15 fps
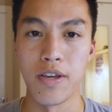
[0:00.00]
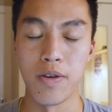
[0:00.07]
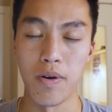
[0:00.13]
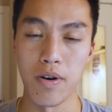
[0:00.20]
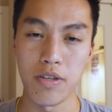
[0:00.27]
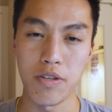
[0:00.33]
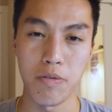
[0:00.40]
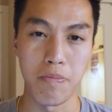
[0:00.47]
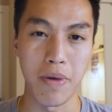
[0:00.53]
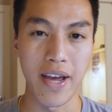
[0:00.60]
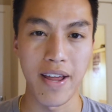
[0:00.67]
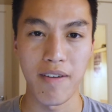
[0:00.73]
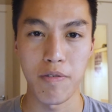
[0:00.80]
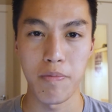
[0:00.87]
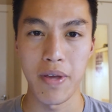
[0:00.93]
You also
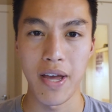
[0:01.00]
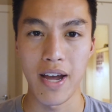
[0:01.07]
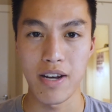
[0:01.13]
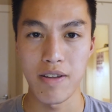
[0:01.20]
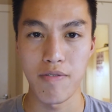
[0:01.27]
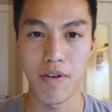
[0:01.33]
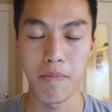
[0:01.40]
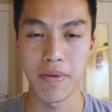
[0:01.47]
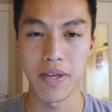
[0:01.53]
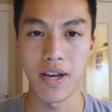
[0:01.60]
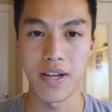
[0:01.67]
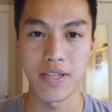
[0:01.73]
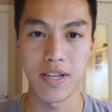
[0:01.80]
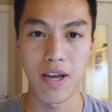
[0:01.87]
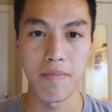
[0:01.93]
might have to be active on
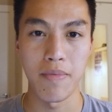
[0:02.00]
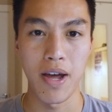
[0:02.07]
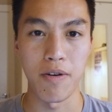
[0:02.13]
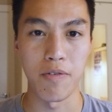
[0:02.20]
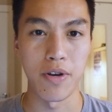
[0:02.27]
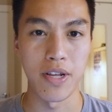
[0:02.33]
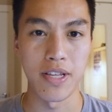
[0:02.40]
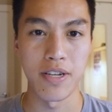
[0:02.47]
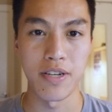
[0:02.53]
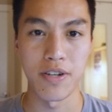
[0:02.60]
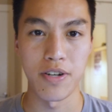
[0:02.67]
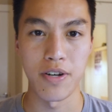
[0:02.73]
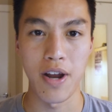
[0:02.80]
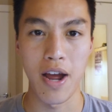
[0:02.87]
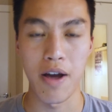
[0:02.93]
Piazza. I'm not really
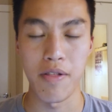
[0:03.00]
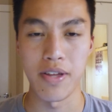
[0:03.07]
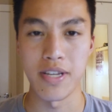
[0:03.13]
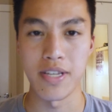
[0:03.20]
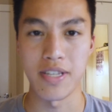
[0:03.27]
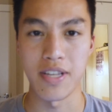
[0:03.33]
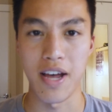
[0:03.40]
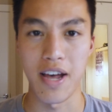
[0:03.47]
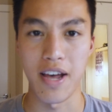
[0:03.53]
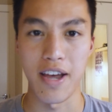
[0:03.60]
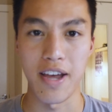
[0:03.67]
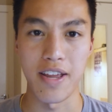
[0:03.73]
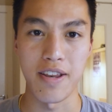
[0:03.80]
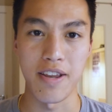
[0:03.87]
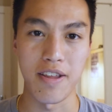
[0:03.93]
sure how they
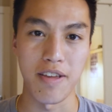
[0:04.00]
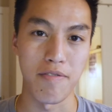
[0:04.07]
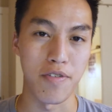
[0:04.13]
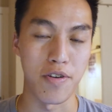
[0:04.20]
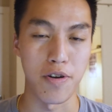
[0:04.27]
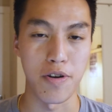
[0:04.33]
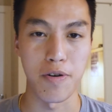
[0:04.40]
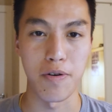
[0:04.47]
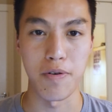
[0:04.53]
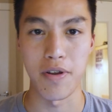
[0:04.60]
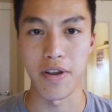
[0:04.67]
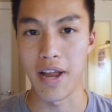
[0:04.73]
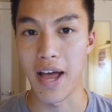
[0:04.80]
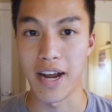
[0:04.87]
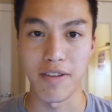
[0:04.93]
decide if you're
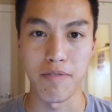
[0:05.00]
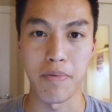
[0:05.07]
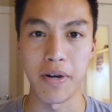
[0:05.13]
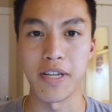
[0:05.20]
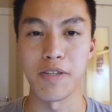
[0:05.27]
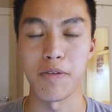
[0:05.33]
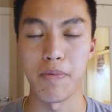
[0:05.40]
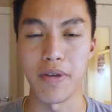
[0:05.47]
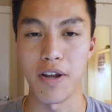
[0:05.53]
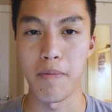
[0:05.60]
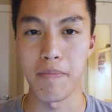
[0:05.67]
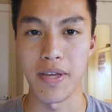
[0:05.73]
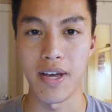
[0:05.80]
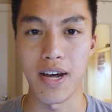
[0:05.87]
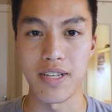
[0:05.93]
an active participant
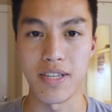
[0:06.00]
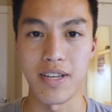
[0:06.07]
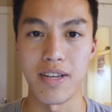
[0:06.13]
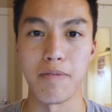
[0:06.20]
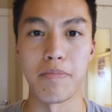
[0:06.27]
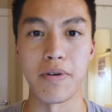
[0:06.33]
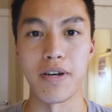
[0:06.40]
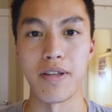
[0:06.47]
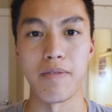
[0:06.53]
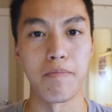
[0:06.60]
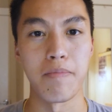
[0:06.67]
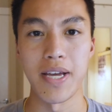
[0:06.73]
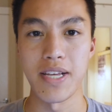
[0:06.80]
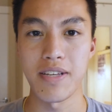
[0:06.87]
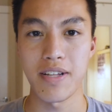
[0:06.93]
on Piazza,
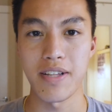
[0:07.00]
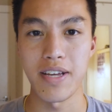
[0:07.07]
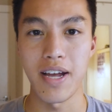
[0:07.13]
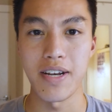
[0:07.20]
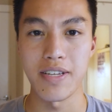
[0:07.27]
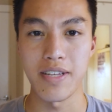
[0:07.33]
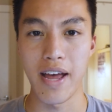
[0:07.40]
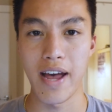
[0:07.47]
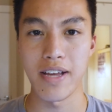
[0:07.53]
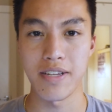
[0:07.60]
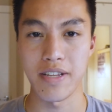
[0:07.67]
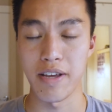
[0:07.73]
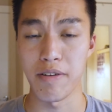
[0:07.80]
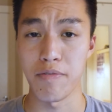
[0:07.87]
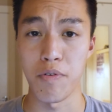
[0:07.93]
but basically I just
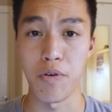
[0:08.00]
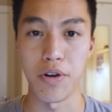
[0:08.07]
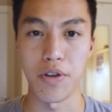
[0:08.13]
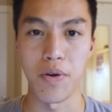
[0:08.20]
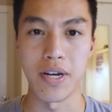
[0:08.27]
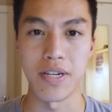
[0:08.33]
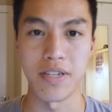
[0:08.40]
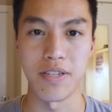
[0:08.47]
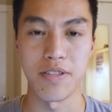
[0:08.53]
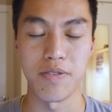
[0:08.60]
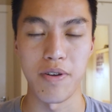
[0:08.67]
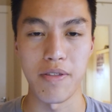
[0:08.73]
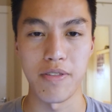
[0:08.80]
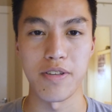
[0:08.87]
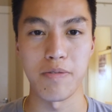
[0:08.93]
asked like four questions
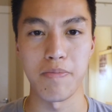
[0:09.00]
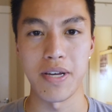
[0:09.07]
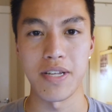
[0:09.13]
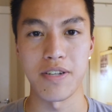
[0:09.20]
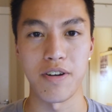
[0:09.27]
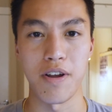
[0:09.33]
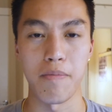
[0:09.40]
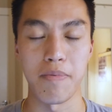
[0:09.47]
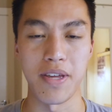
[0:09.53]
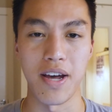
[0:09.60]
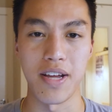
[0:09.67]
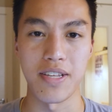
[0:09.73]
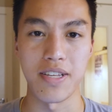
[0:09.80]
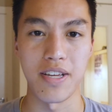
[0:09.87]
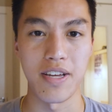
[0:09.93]
throughout the semester on
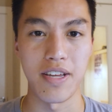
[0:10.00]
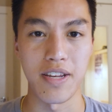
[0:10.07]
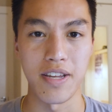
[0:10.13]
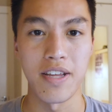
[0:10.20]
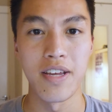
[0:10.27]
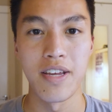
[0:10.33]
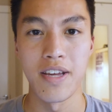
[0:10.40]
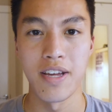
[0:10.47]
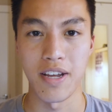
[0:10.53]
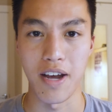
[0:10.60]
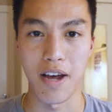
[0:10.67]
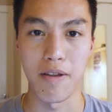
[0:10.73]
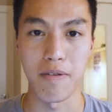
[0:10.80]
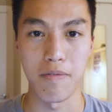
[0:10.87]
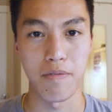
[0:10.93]
Piazza and
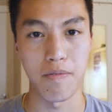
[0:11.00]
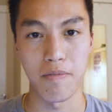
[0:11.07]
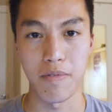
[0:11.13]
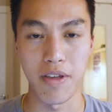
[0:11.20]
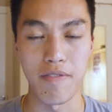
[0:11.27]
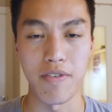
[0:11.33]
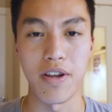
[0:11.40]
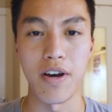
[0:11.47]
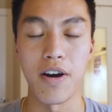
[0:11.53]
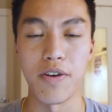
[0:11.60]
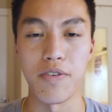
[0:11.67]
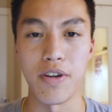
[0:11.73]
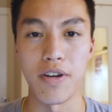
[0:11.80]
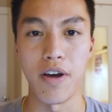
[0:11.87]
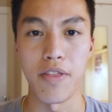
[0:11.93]
got given
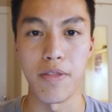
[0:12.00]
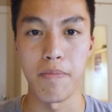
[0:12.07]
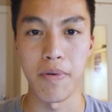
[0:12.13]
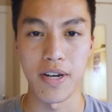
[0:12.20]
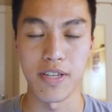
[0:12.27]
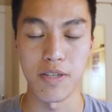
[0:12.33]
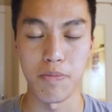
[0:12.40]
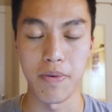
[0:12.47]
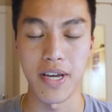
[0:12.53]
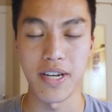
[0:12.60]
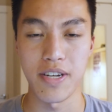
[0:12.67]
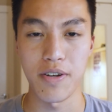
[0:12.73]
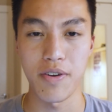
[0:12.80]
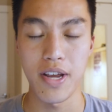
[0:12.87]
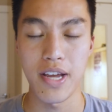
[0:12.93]
100 on the
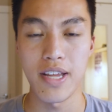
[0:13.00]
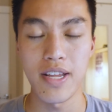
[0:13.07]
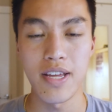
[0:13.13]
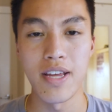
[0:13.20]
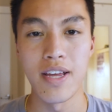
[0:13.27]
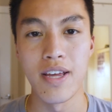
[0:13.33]
participation grade.